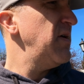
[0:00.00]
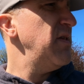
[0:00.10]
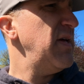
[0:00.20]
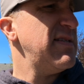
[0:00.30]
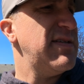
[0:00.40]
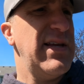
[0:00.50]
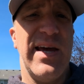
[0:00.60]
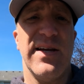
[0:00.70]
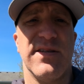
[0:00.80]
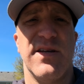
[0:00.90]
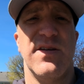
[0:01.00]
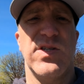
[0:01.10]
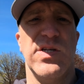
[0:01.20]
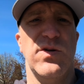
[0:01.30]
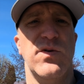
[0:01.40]
that's that.
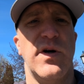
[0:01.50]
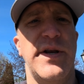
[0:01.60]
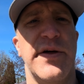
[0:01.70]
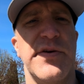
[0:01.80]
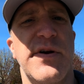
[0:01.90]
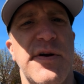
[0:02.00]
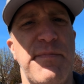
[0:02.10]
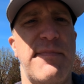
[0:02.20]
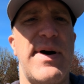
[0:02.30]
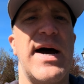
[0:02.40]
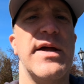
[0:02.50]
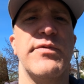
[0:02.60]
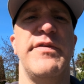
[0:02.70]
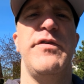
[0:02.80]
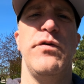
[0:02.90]
So another mod
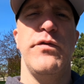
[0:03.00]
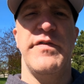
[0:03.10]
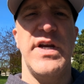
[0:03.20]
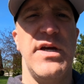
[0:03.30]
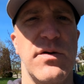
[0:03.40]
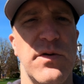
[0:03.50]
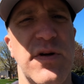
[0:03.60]
review video